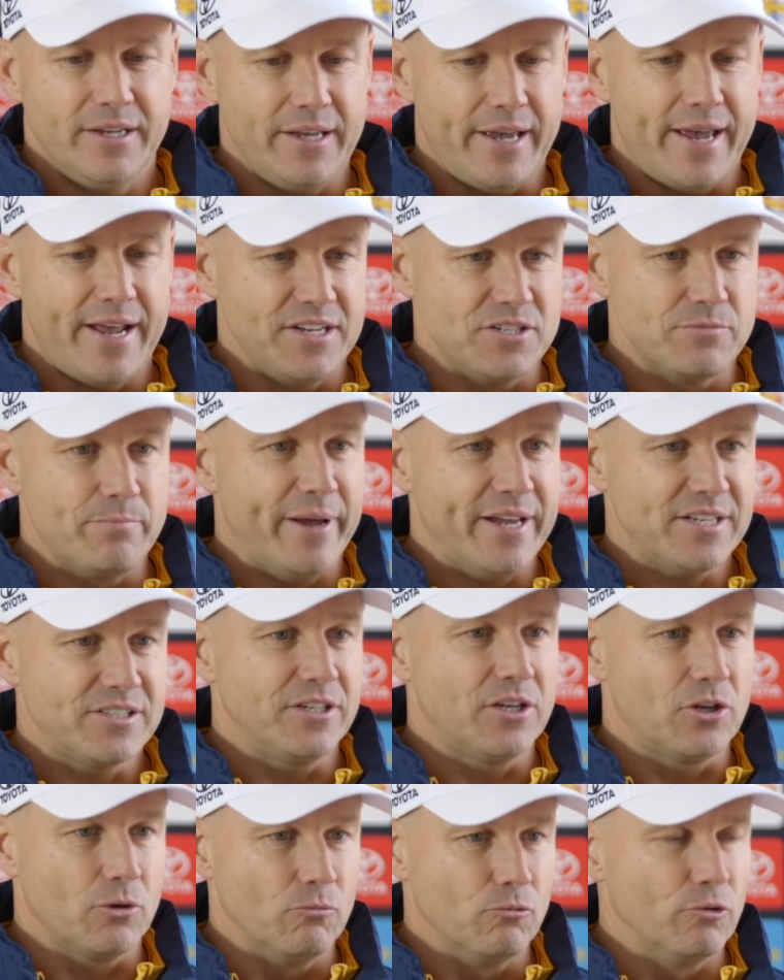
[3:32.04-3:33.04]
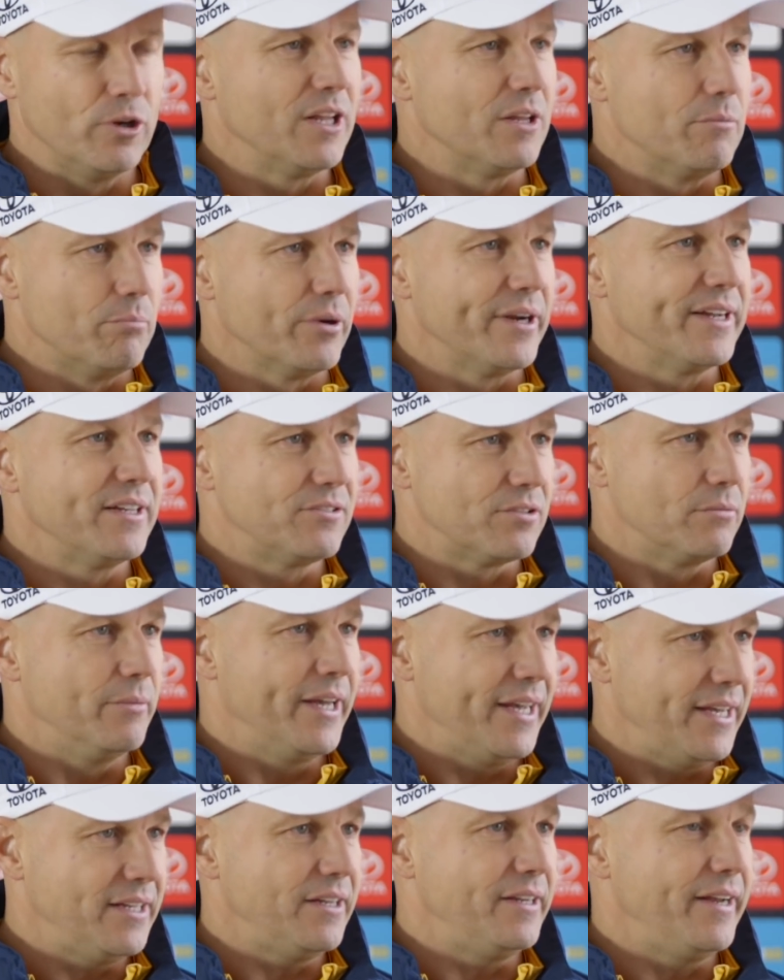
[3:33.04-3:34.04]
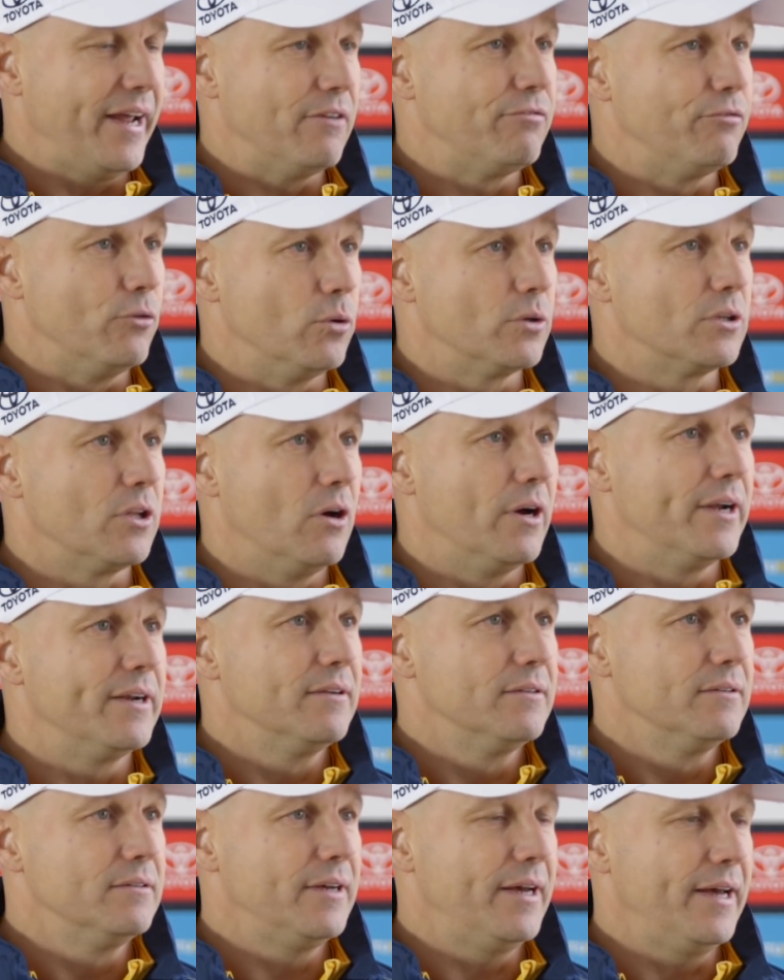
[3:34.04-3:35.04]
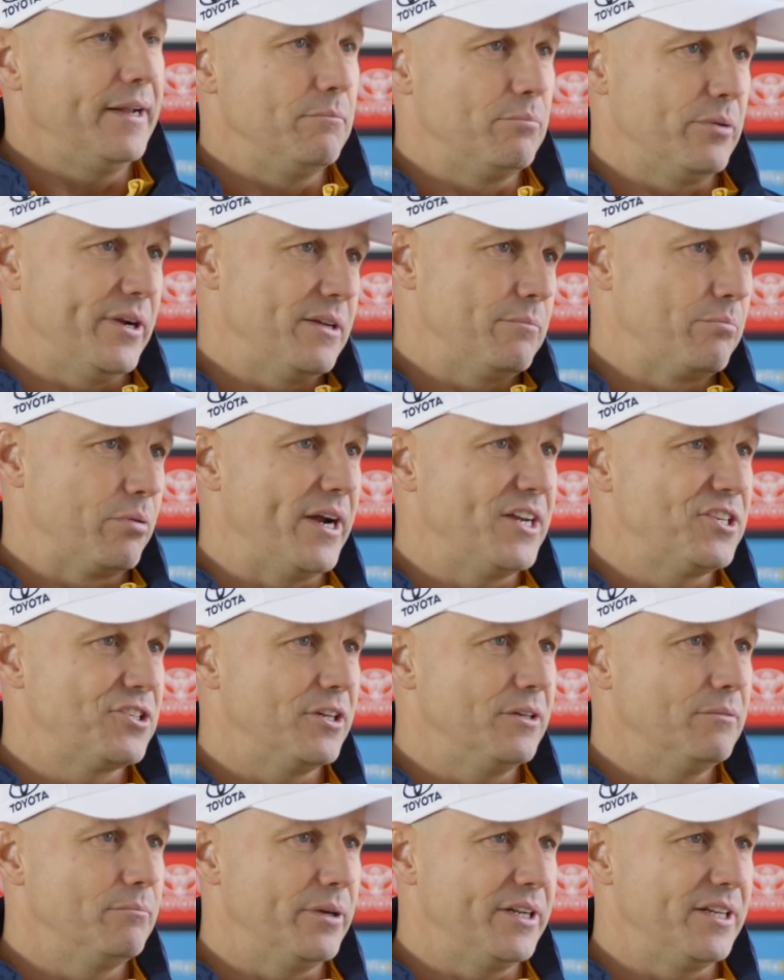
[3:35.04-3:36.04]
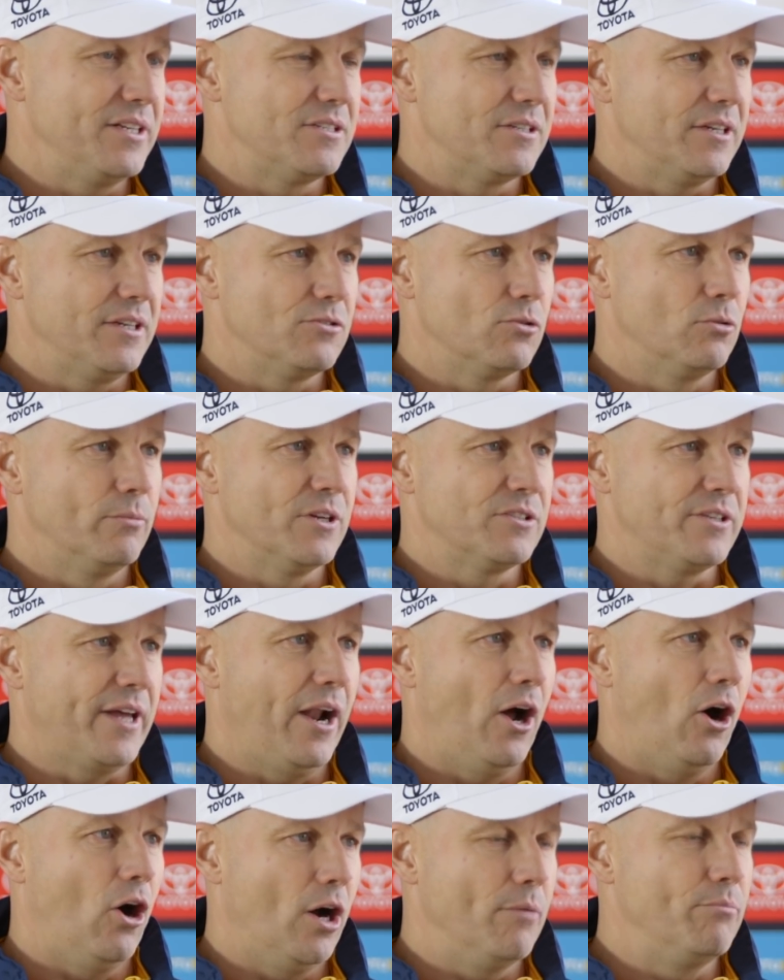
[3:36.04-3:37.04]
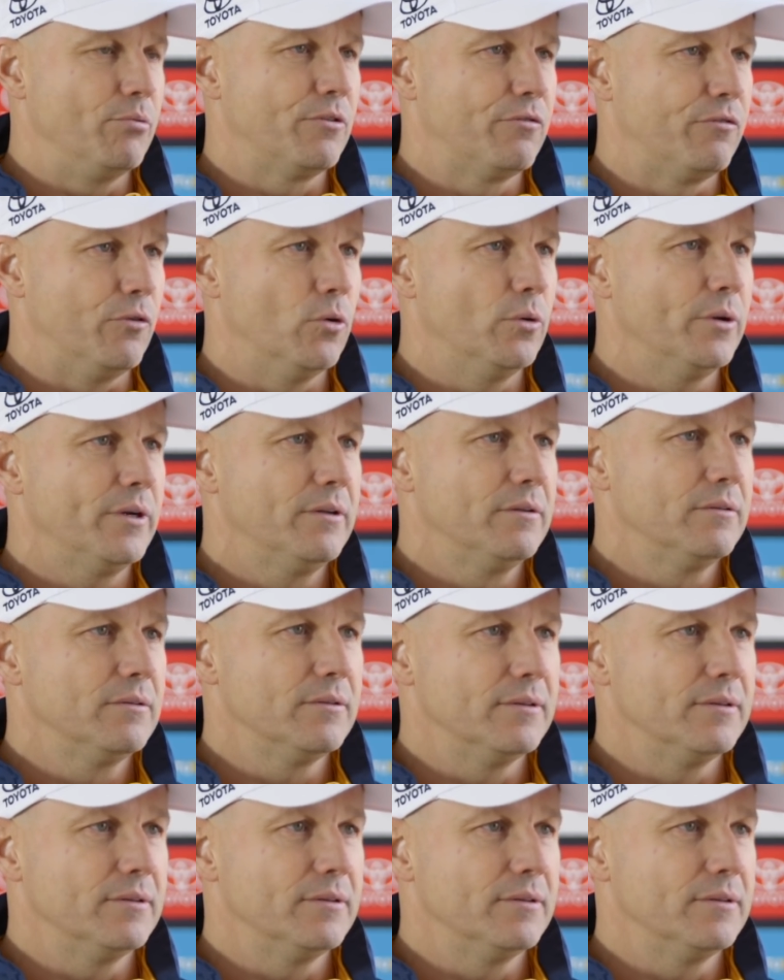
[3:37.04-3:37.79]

At his best, he can really bring some heat in our forward line and bring pressure, but he's almost that hybrid forward.